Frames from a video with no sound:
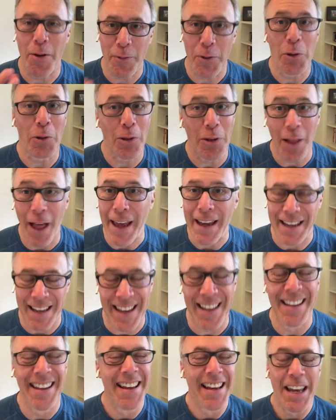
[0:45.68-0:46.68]
you
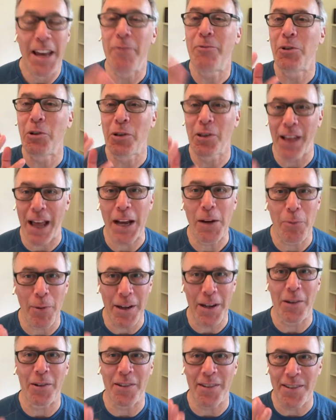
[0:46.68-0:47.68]
like
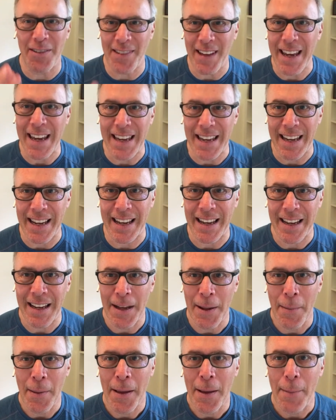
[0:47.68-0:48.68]
what you're seeing,
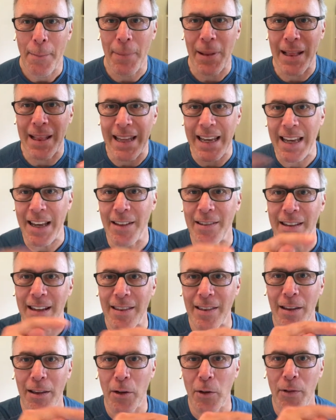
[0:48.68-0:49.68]
please
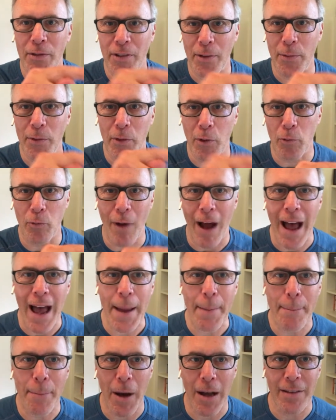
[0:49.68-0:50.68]
hit the little
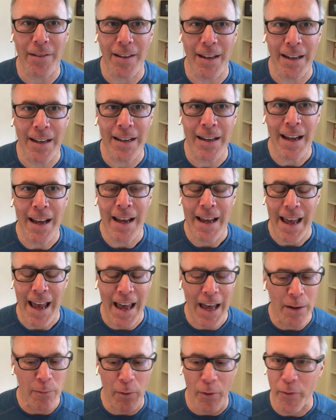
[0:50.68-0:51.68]
subscribe button
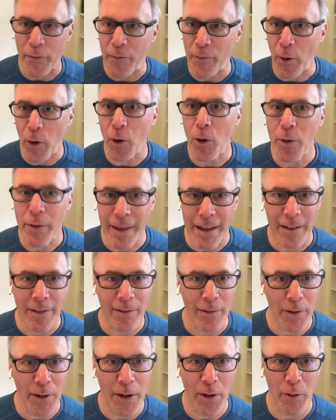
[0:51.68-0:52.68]
and refer this
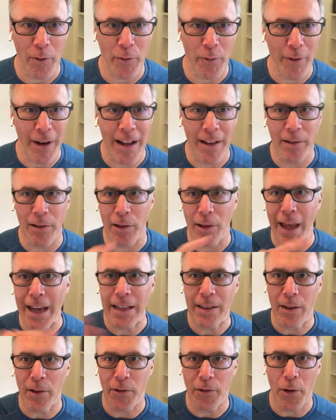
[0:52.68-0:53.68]
to your friends.
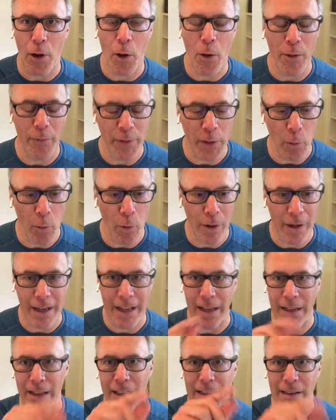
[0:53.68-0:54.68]
Like the show if you want
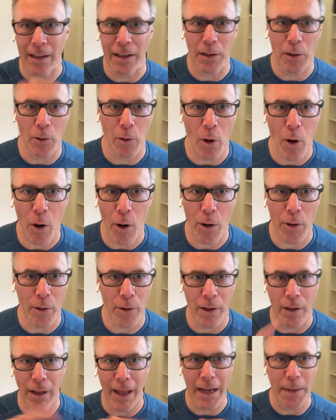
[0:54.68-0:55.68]
to click the little heart or
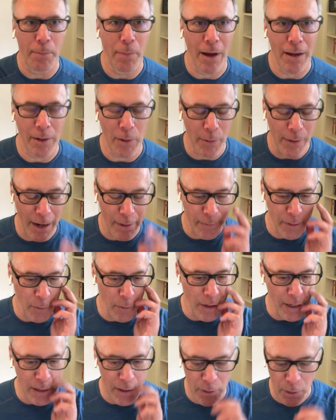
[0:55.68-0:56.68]
the like button or whatever you
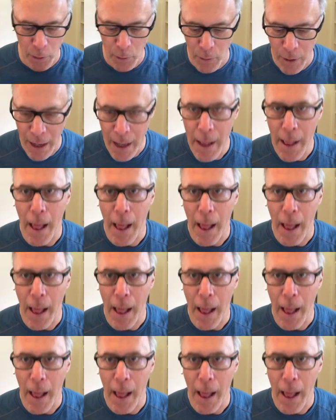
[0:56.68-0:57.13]
want to do.